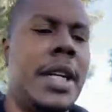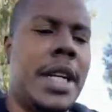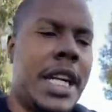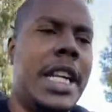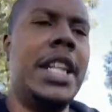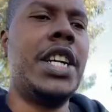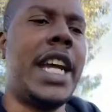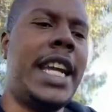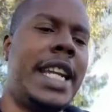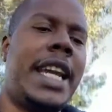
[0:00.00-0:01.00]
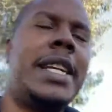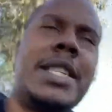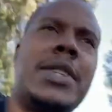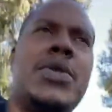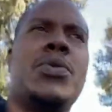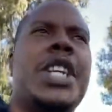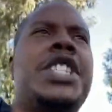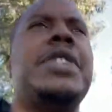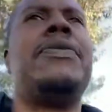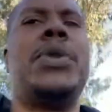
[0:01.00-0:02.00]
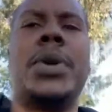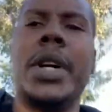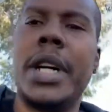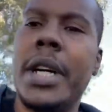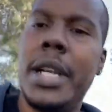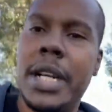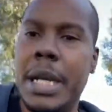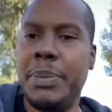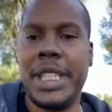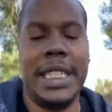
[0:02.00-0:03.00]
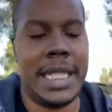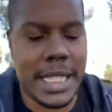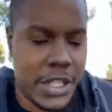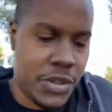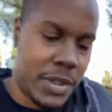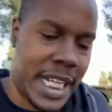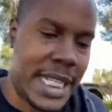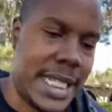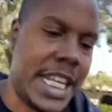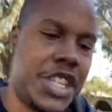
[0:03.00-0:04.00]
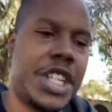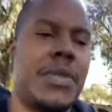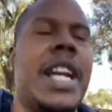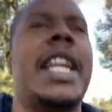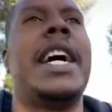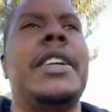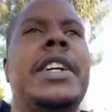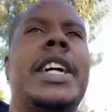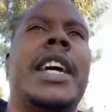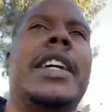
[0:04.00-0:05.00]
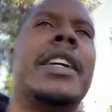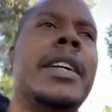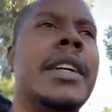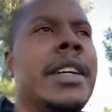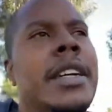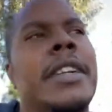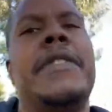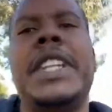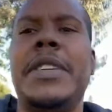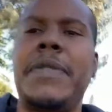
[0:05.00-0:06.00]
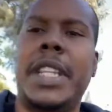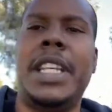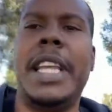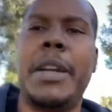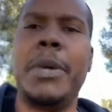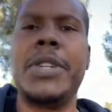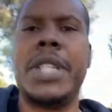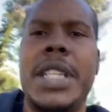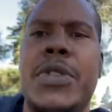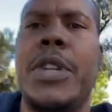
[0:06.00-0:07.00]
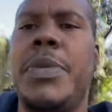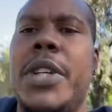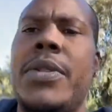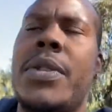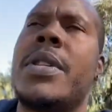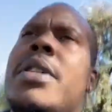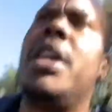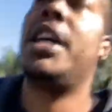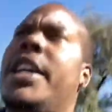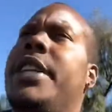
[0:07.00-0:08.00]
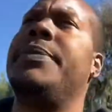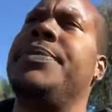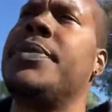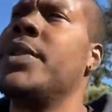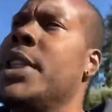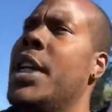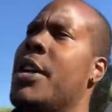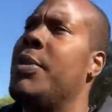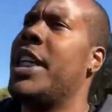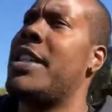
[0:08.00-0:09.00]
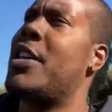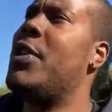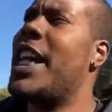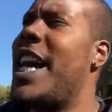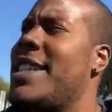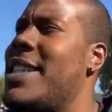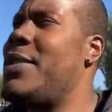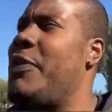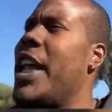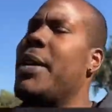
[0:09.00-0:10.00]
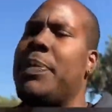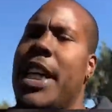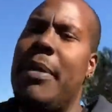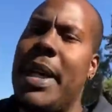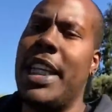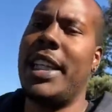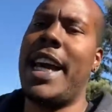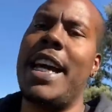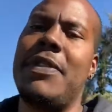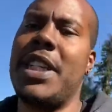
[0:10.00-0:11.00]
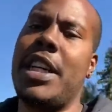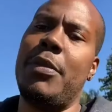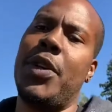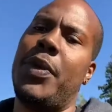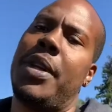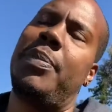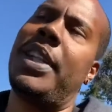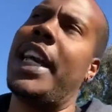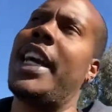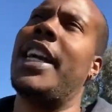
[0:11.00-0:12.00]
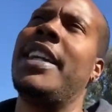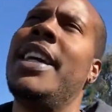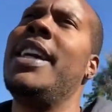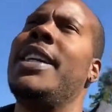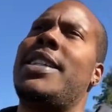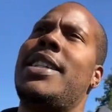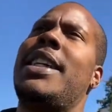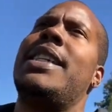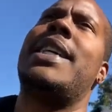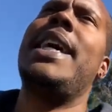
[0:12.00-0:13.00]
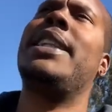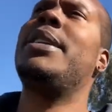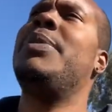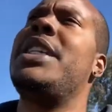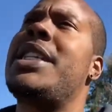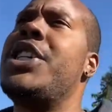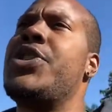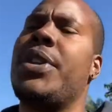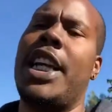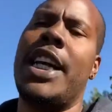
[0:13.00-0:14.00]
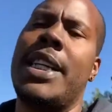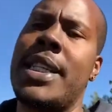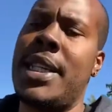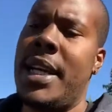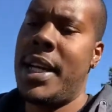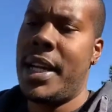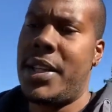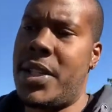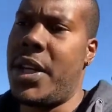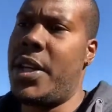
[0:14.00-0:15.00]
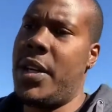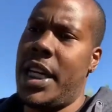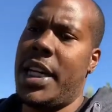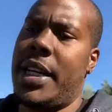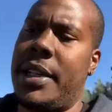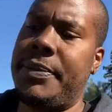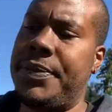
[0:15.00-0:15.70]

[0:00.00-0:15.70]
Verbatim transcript: and you know, ADA is reaching for complete decentralization right now. They're kind of 50-50 like most of these cryptos. Um, because someone has to develop them and then they have to come up with a plan to then take them decentralized. So um,